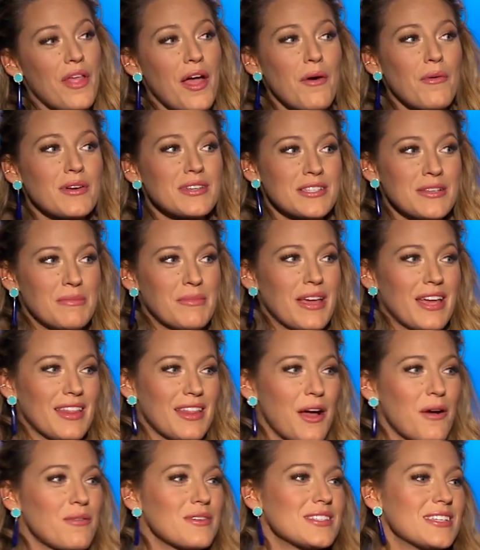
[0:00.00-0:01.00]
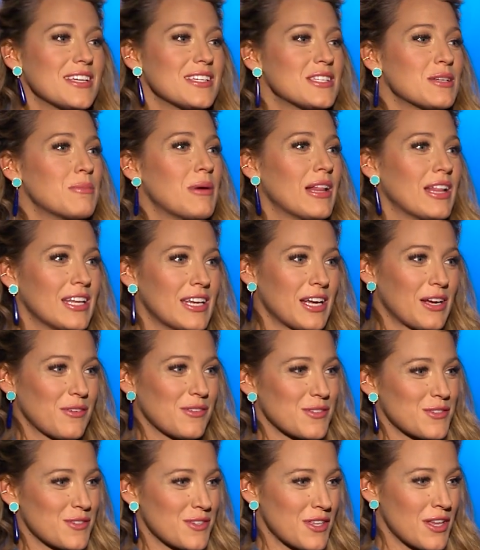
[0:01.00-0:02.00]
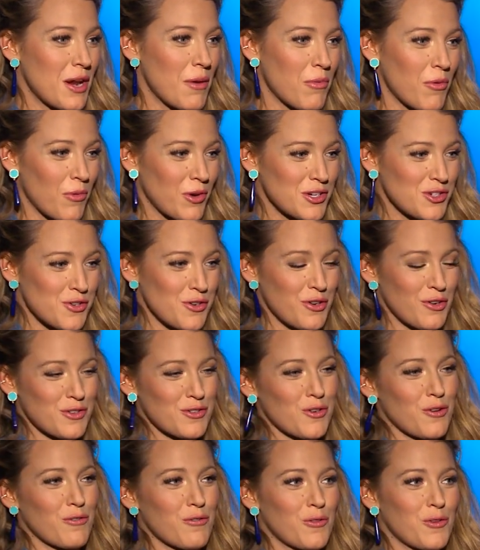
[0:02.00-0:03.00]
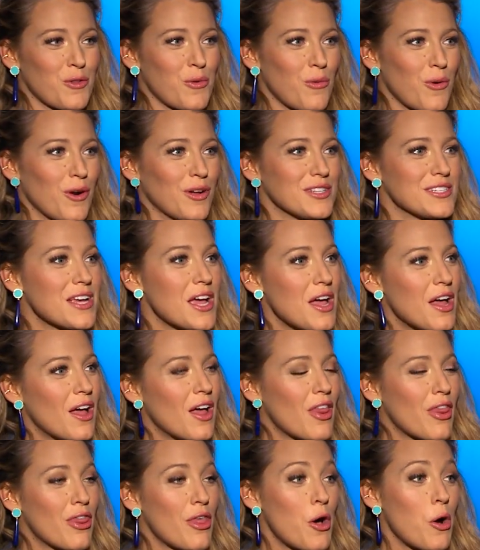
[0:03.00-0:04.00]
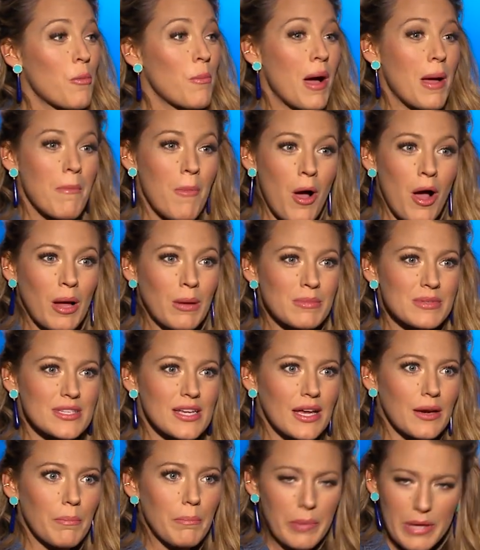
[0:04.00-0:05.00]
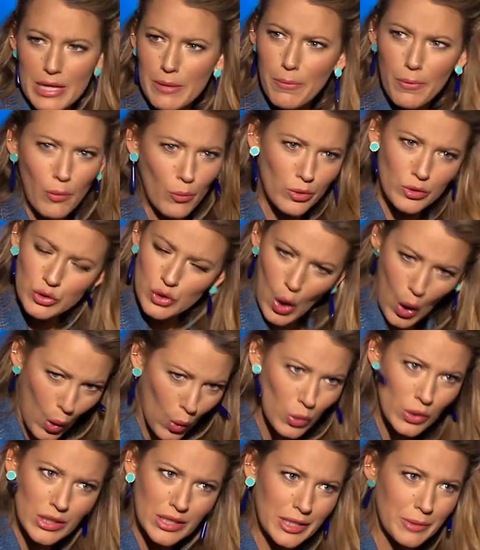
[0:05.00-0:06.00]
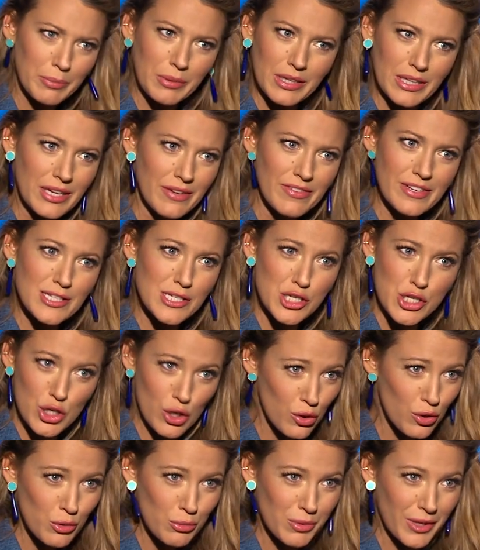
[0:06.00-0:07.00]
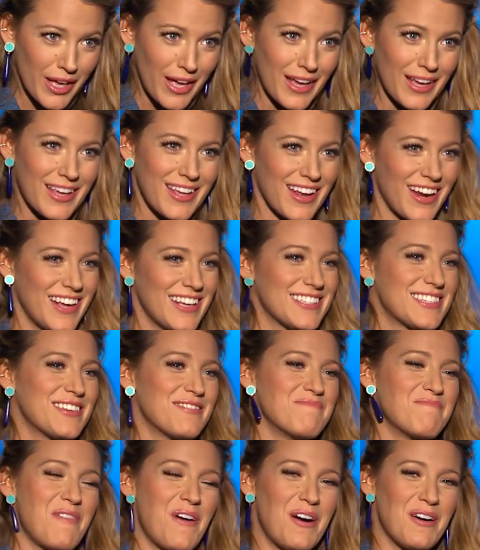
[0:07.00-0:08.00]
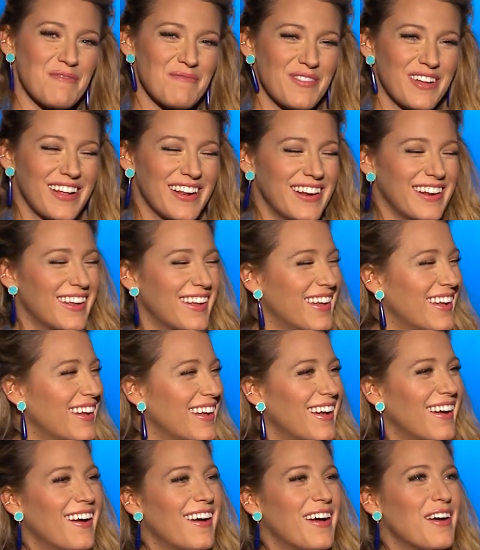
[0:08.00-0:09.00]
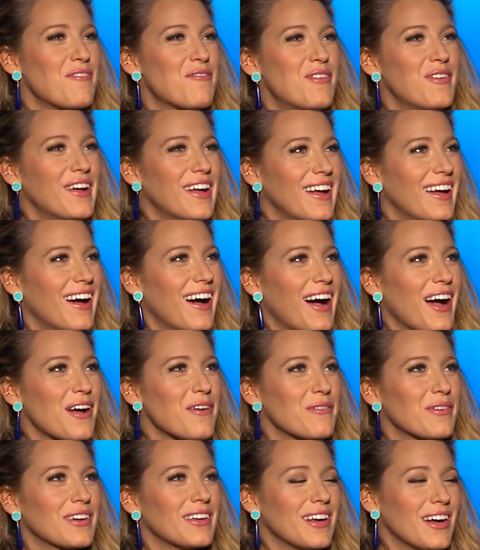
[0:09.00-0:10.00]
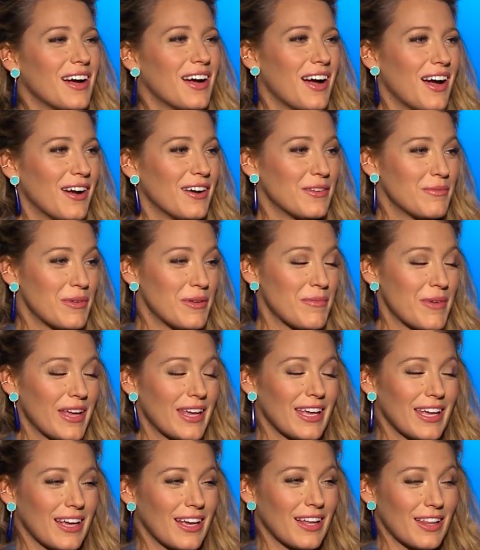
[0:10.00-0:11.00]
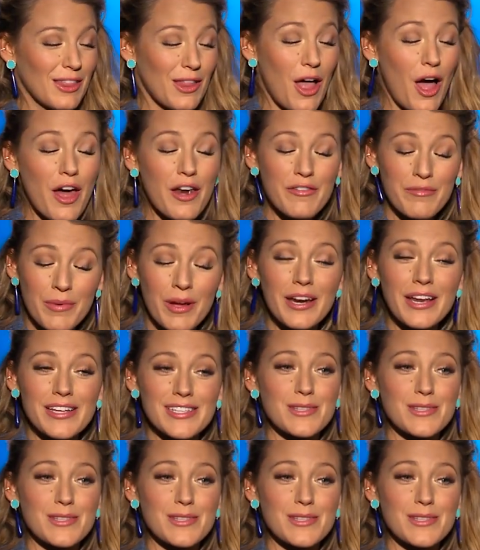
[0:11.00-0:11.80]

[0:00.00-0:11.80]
That wasn't me. That was Isabella Nichols, who's the number one junior surfer in the world. Though my mom said, people will totally believe it's you, Blake. And I said, Mom, I'd be making a lot of money